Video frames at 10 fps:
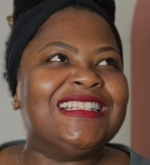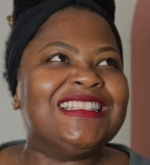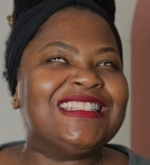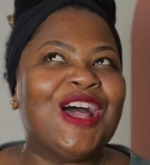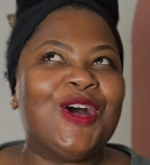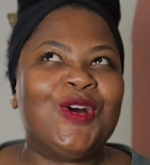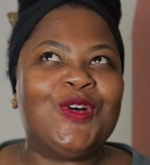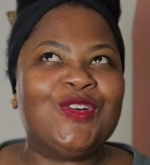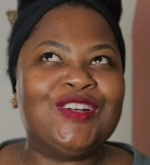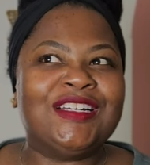
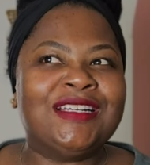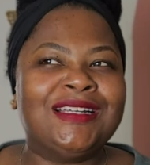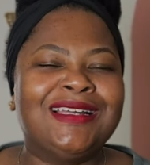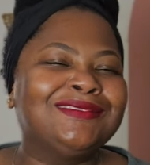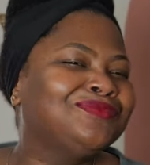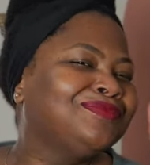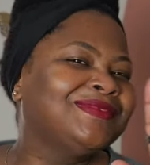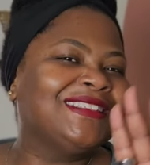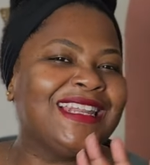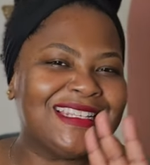So
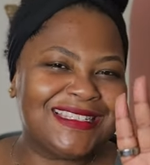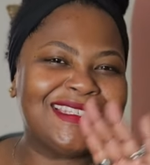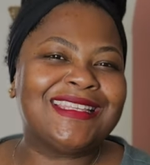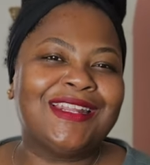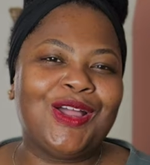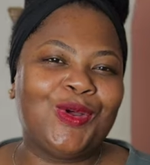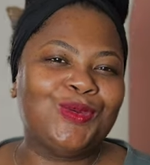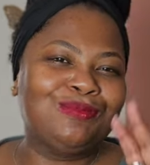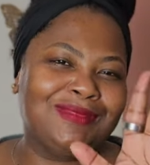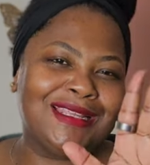let's just set a
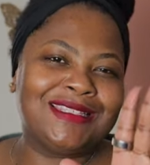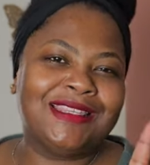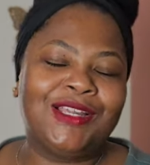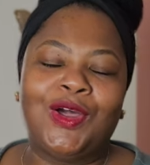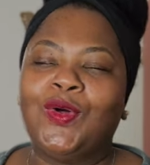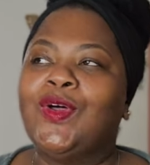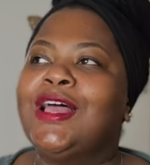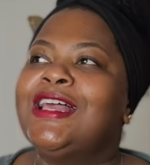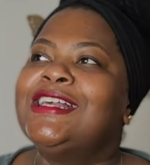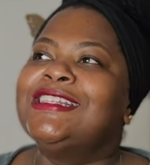goal. Let's set the
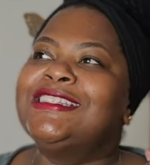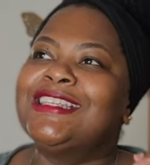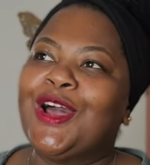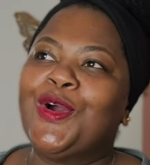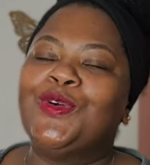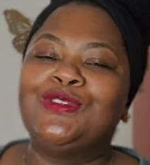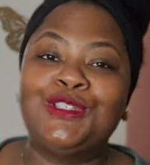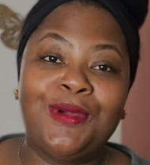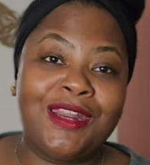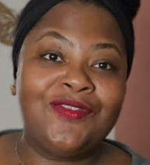goal. So
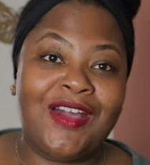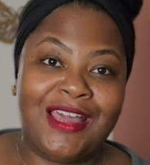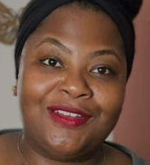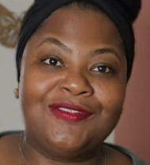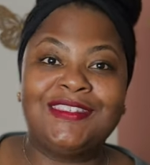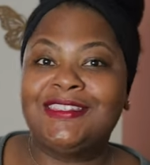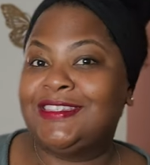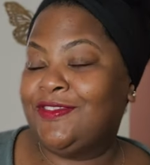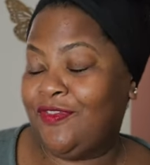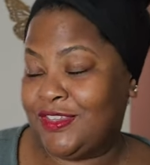
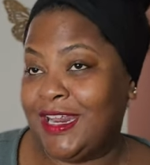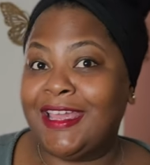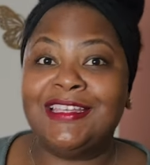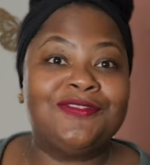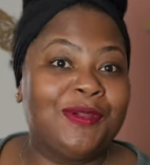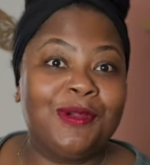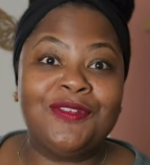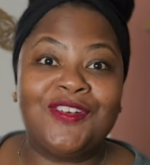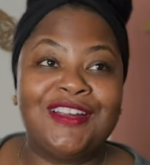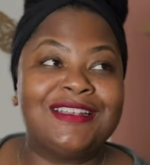285, today is
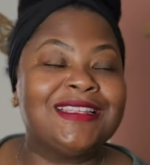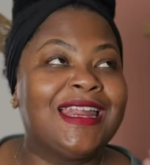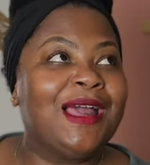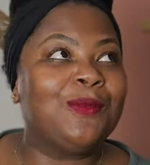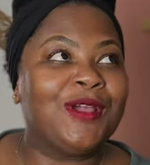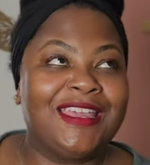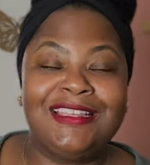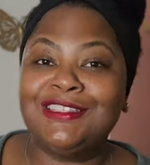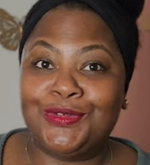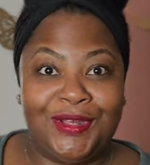February 1st and I'm
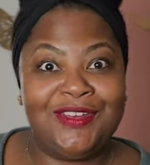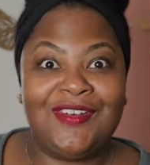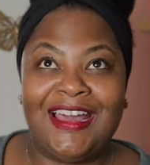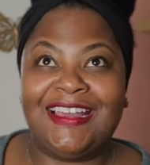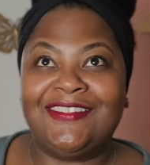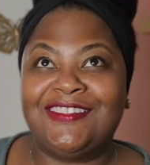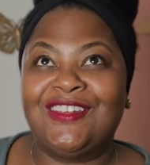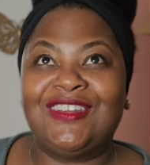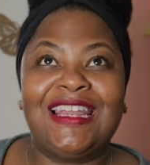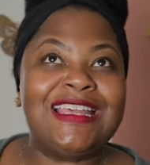weighing 285.
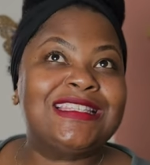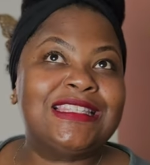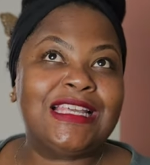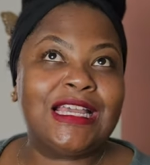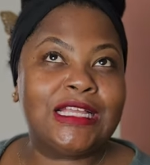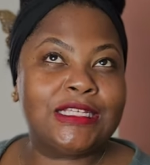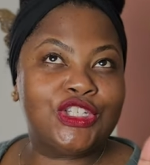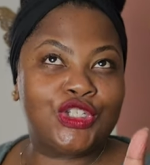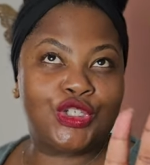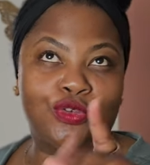So let's
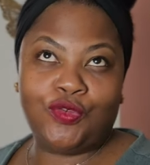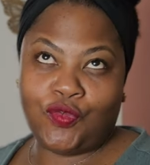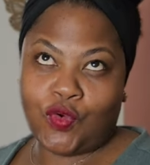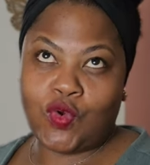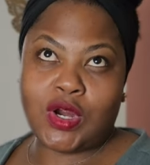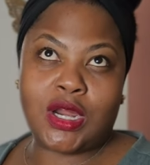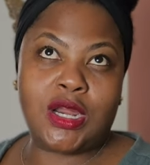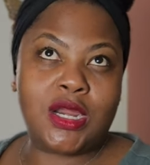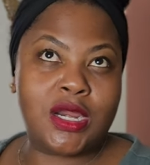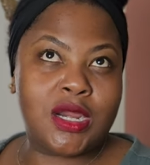shoot
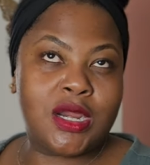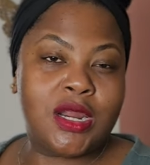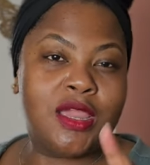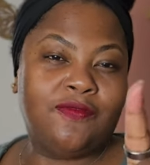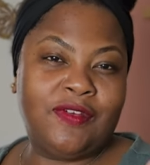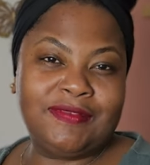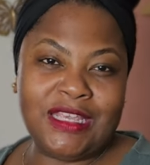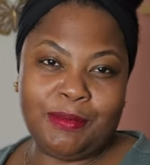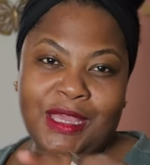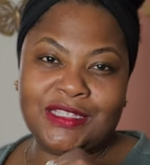for
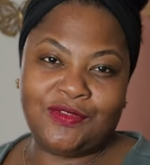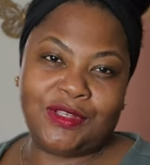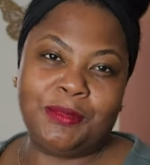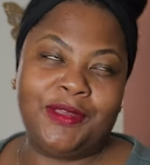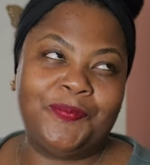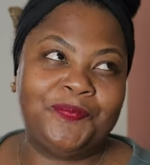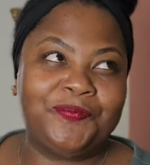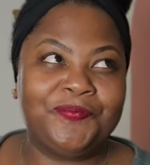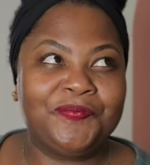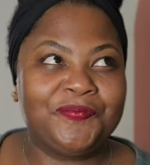15 pounds for the month.
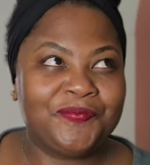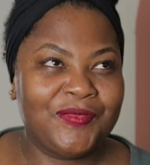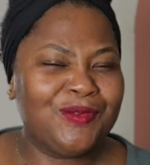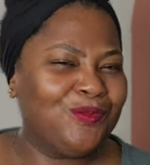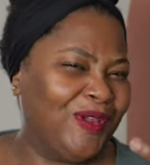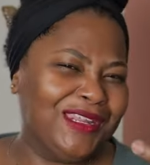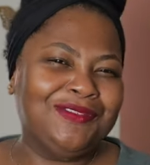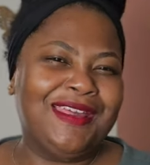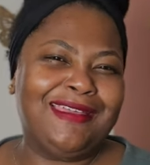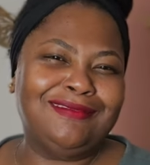We can
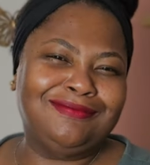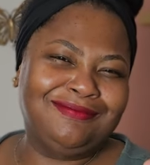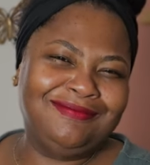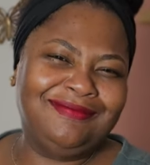do that.